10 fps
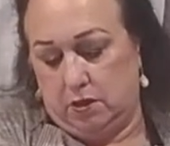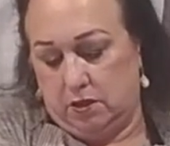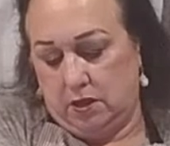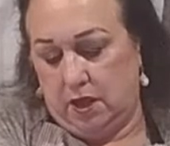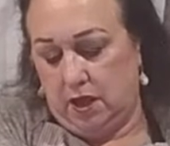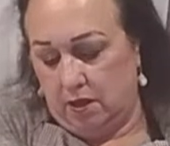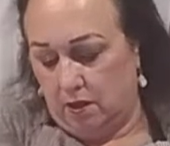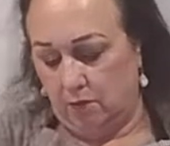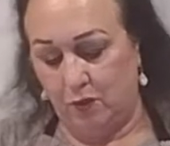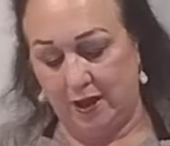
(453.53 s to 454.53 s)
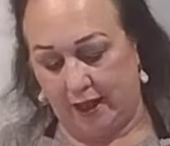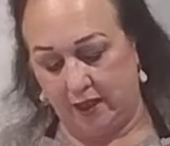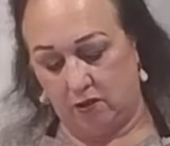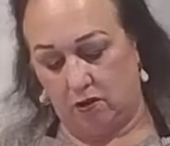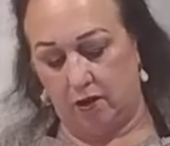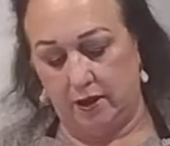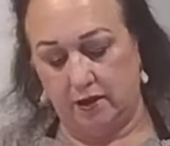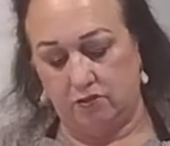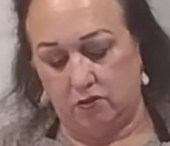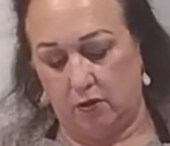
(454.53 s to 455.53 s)
Okay. We like
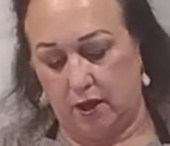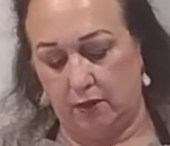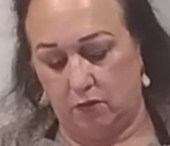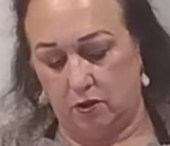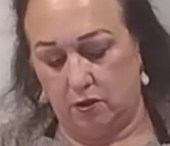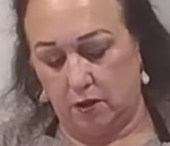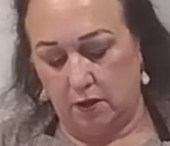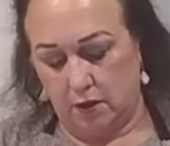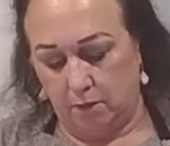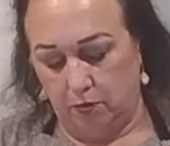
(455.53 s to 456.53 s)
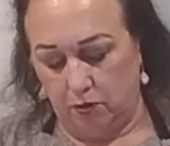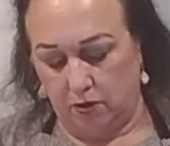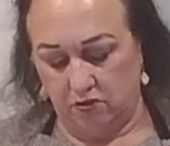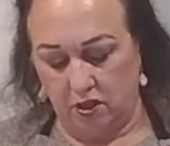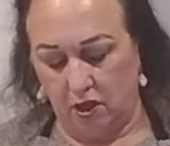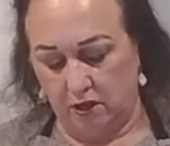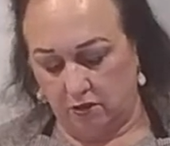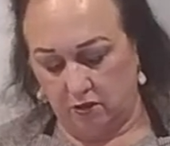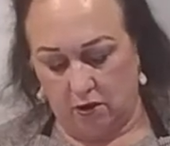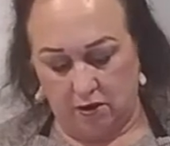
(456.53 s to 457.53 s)
garlic, so I would put a ton
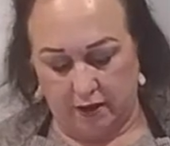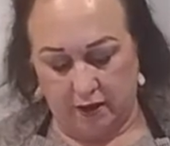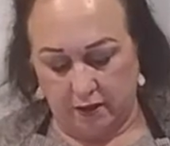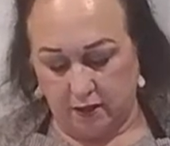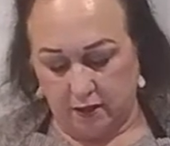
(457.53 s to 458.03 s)
of garlic.